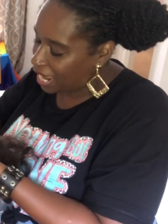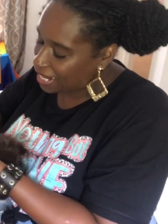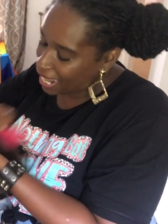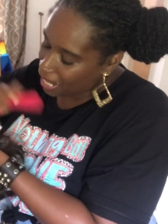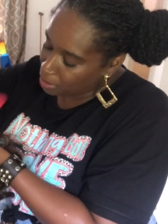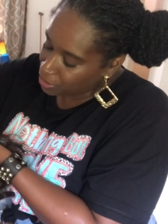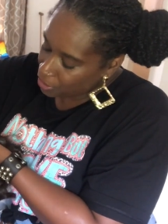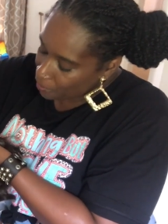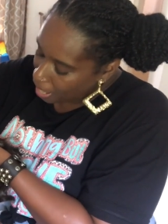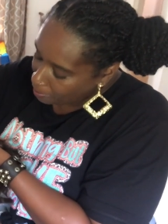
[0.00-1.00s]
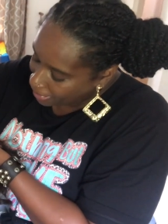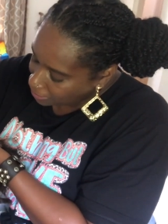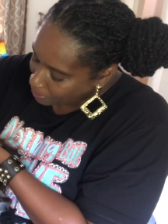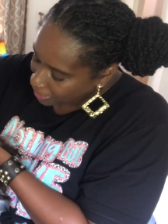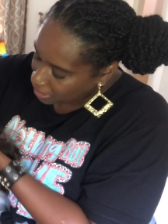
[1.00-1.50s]
And like I'm so I'm
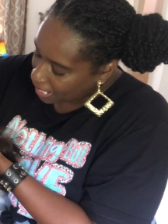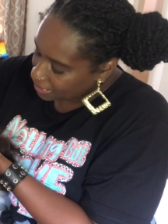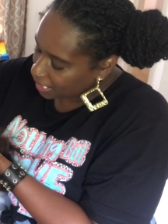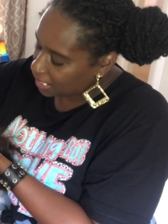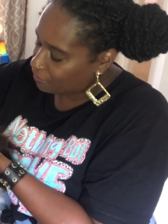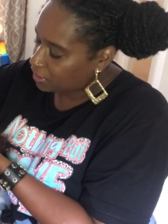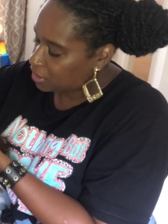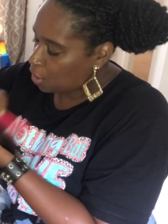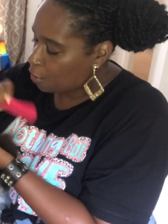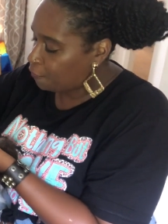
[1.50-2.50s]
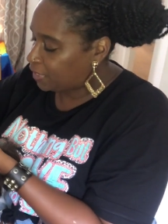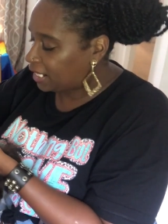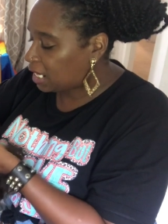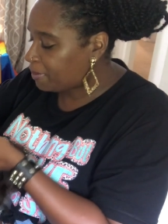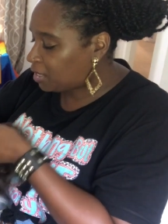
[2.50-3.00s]
especially excited even so for
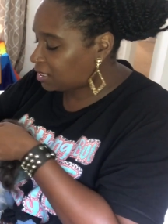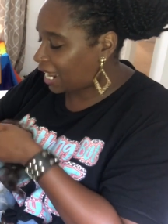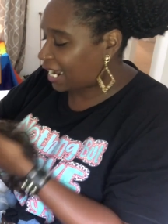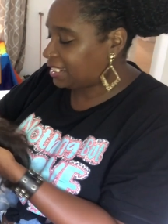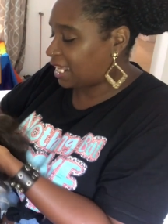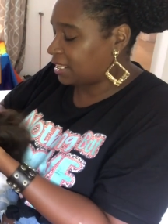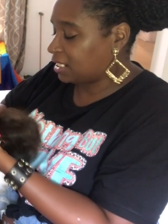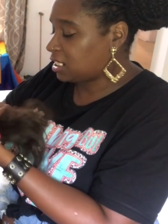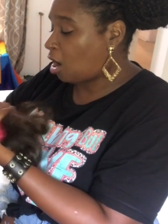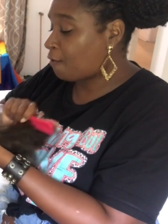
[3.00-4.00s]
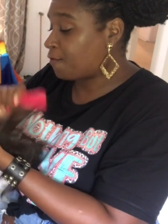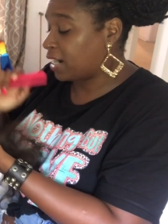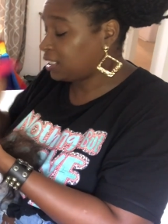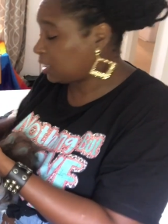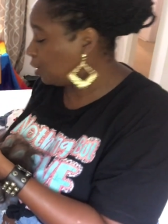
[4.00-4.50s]
Nikki because like I said, this is her
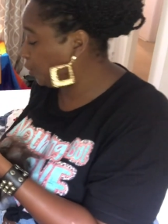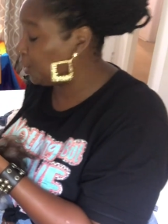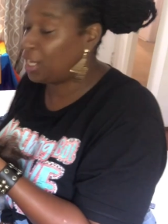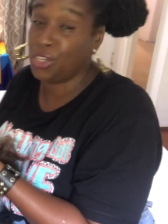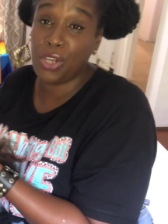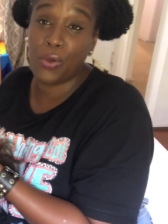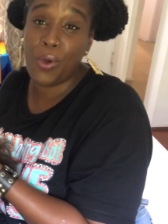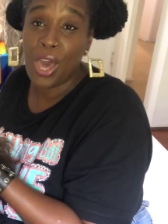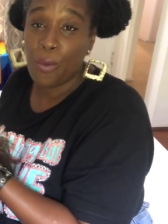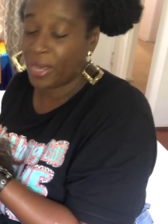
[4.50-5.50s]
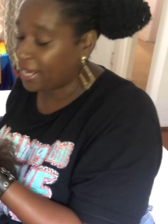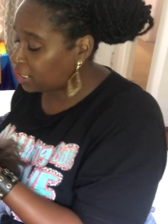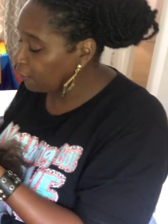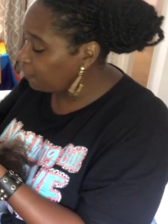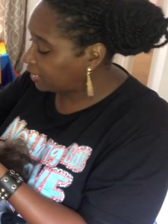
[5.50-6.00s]
first silicone. And you know, when you get
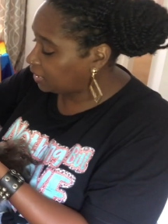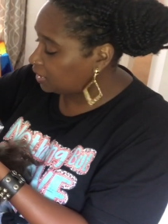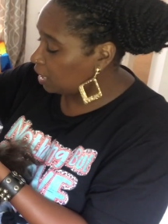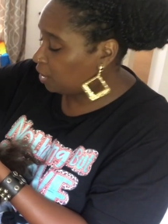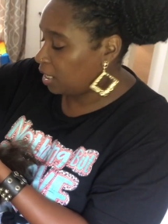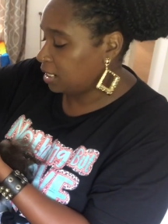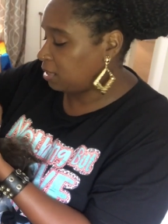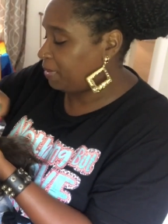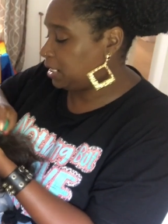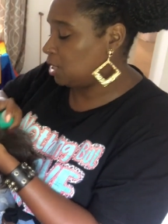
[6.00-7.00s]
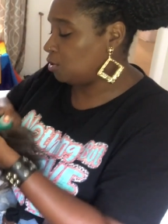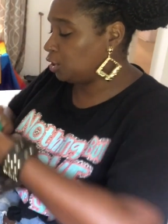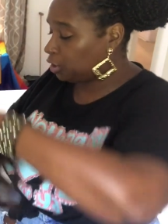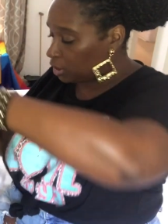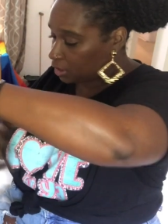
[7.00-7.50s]
your first silicone, it's a big deal
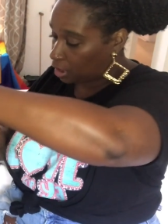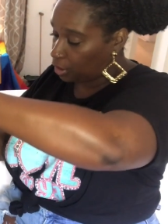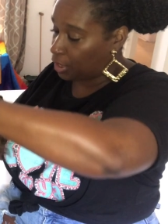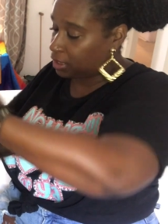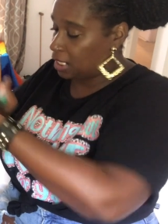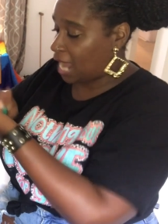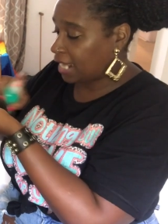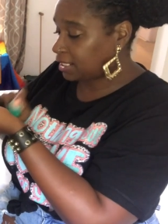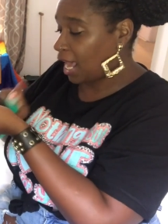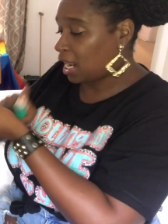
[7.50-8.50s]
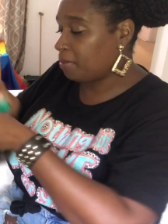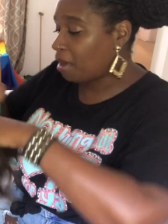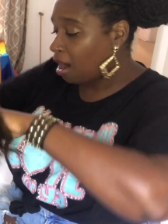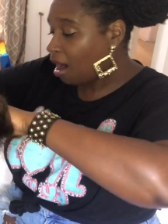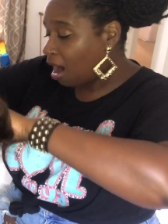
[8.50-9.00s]
because you know silicone is the next
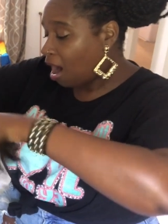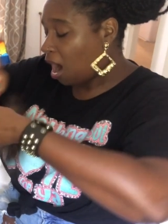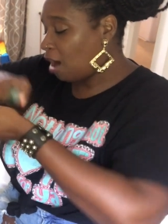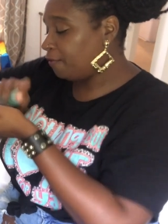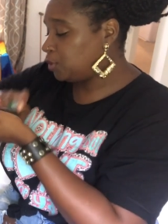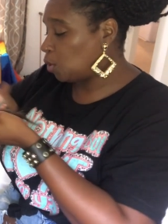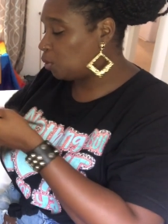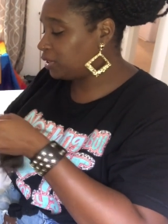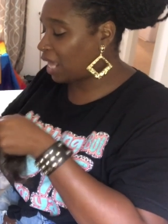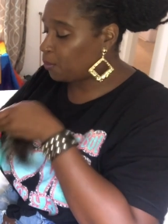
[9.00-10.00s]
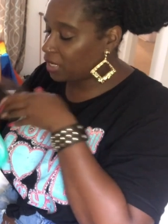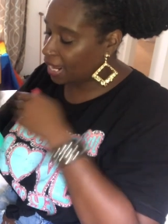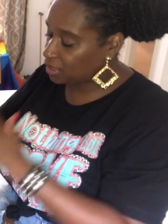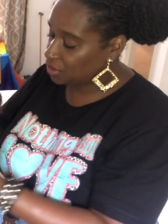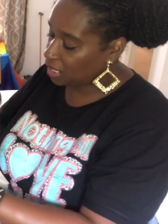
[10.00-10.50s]
caliber of dolls that we
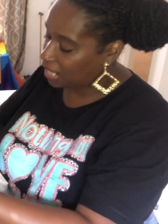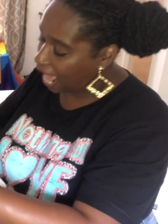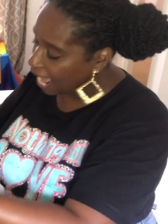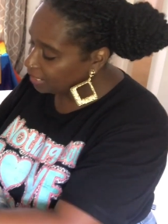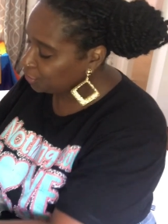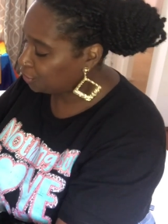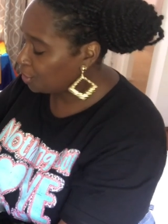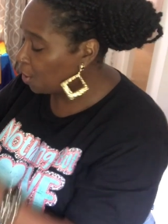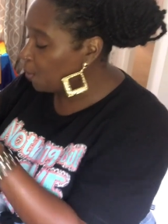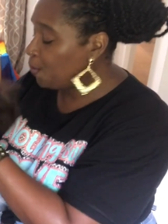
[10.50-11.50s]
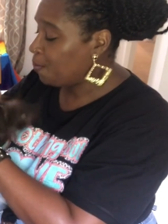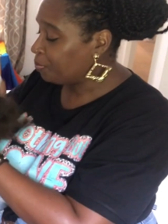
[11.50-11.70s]
like to collect, you know.